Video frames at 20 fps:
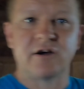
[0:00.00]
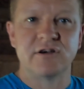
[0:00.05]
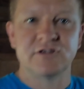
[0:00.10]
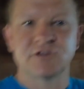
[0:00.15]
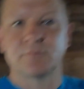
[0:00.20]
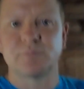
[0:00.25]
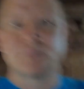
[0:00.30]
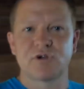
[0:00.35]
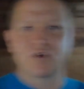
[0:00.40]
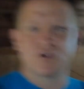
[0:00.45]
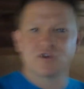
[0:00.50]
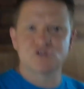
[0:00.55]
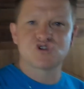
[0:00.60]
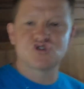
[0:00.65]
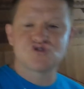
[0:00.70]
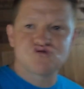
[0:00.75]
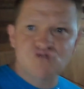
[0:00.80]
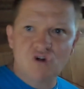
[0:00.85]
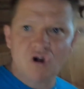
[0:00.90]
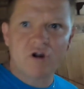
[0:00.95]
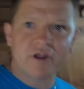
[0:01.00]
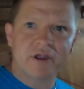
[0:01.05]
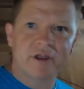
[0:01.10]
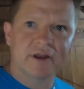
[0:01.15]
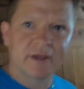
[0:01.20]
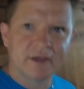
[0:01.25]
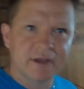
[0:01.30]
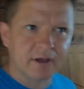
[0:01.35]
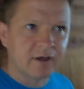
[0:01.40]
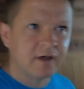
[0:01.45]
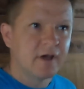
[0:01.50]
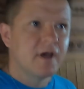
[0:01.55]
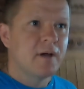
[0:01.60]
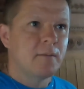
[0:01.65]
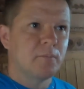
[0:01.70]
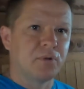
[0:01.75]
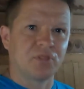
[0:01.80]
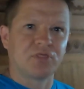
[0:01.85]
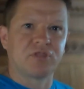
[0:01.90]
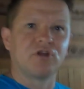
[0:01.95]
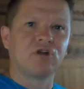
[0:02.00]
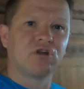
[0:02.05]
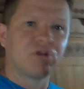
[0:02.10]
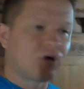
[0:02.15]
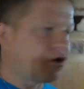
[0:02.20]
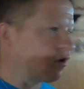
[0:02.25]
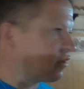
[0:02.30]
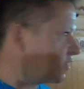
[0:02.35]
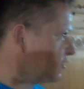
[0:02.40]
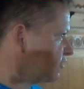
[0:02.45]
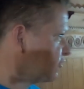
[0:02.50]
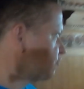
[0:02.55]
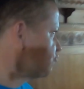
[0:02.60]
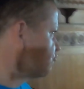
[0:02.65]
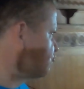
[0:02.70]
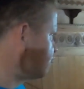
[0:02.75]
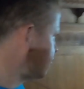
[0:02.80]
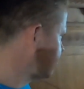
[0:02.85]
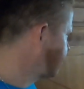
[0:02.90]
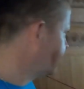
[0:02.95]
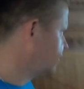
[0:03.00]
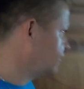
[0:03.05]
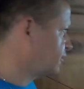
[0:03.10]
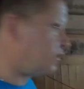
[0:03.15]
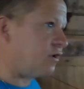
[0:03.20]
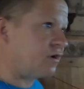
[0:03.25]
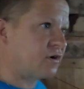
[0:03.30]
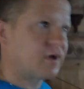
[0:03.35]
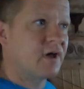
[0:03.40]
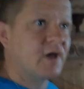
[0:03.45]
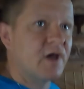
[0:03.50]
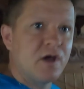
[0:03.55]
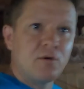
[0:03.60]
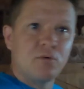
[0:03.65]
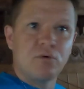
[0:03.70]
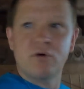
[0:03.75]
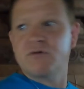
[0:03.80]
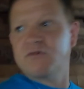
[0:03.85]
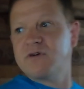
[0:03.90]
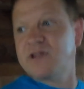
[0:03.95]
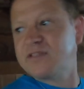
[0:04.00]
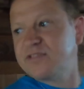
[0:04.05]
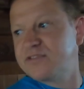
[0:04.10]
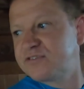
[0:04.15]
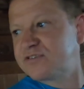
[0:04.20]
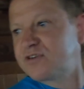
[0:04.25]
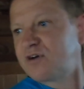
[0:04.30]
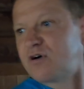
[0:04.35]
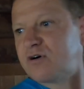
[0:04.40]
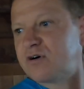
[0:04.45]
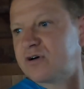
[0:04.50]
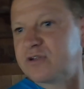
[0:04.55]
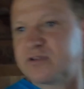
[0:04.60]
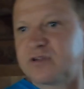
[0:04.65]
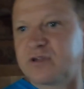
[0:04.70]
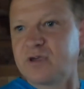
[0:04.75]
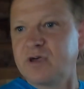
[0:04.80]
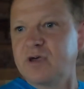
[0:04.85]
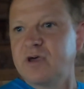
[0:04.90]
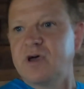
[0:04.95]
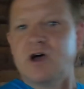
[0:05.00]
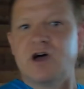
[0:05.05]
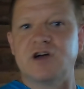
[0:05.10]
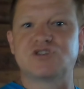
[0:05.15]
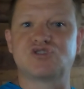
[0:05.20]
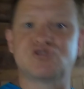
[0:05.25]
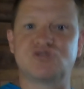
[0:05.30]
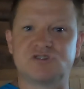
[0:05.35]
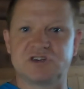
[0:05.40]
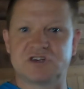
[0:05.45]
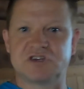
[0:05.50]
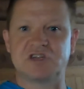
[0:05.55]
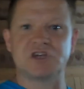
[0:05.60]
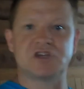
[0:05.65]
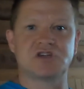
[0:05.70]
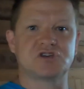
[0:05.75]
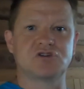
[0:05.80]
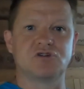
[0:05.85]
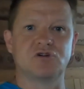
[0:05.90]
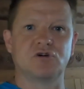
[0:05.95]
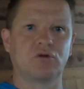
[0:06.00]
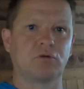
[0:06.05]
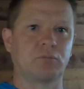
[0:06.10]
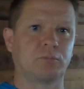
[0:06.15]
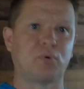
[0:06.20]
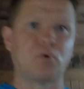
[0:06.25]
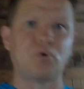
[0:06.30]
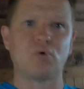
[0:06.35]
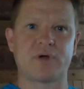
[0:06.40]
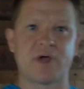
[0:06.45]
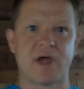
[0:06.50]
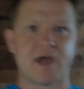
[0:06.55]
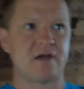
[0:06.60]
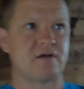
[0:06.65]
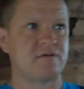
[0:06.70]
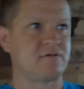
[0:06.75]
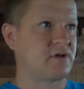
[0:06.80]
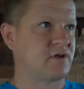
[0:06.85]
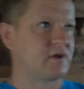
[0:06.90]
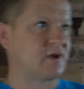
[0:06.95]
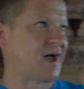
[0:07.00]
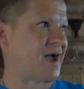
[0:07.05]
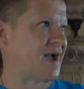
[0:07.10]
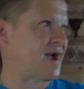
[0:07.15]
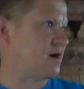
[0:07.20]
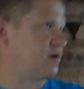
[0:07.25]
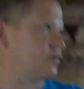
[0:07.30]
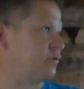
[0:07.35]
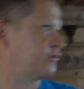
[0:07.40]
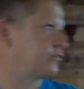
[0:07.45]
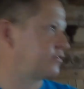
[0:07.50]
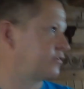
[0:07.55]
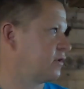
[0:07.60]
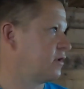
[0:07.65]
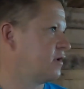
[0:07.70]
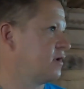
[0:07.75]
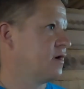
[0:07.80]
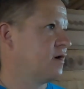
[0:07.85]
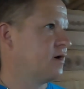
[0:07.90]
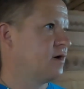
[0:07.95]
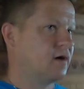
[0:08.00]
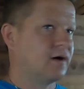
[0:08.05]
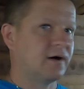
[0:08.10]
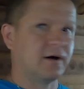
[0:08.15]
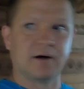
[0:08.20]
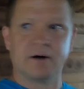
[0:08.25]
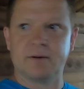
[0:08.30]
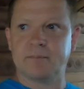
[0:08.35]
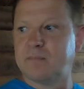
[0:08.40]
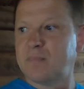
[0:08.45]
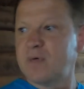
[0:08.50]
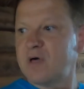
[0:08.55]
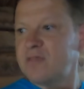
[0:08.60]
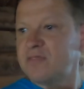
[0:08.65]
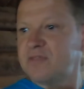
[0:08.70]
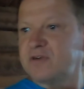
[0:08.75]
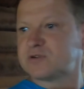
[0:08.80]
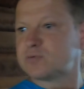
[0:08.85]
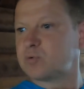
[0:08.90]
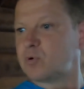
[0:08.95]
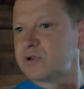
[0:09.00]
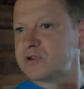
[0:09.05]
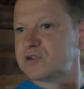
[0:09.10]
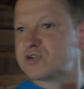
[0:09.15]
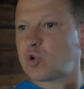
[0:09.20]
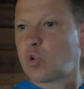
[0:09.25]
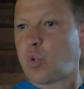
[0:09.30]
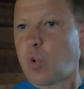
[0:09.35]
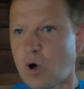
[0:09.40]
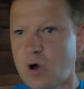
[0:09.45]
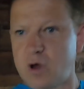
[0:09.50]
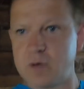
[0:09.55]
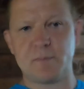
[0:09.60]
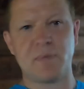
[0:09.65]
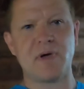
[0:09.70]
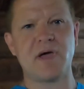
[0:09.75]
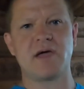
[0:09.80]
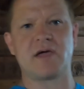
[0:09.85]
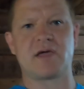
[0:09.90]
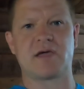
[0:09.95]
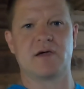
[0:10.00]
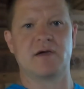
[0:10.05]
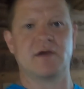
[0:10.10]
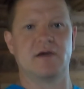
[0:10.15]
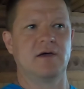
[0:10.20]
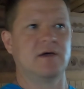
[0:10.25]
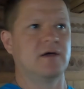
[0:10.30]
guys, I'm gonna try in here, but the light is really dark. We're inside a traditional Bulgarian house. Um, this one is quite big